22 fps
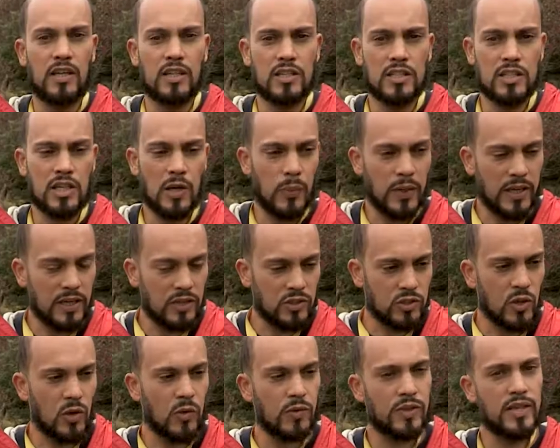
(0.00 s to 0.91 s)
So we
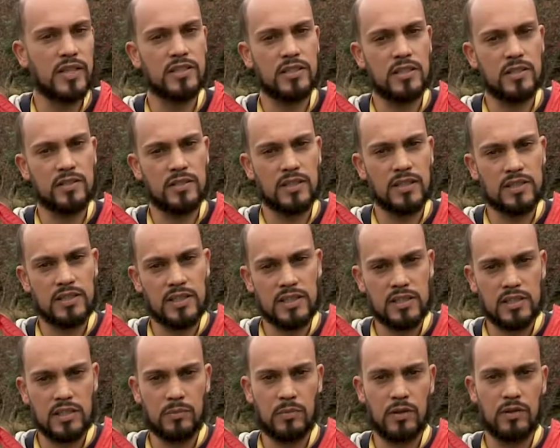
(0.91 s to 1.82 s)
control this using a
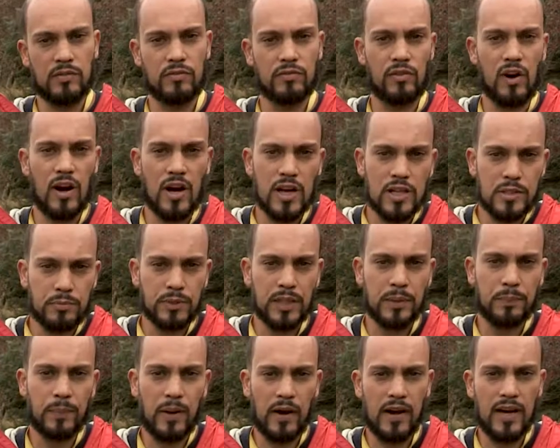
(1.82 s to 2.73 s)
system of
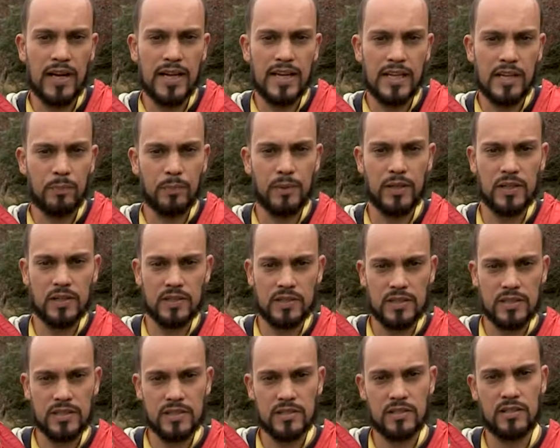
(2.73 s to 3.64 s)
Raspberry Pi
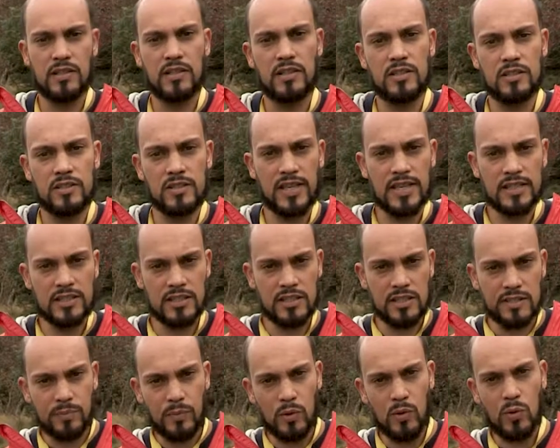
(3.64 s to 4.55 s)
computers. So these are
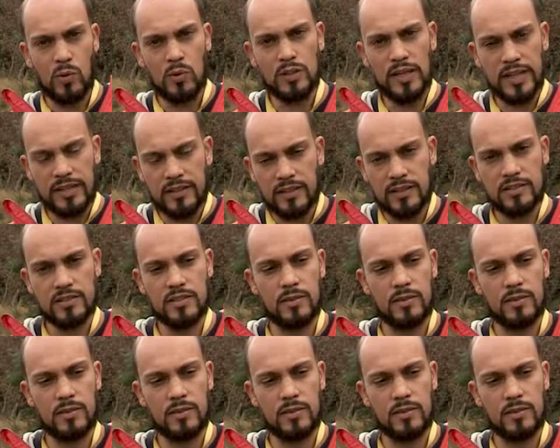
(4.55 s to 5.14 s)
small Linux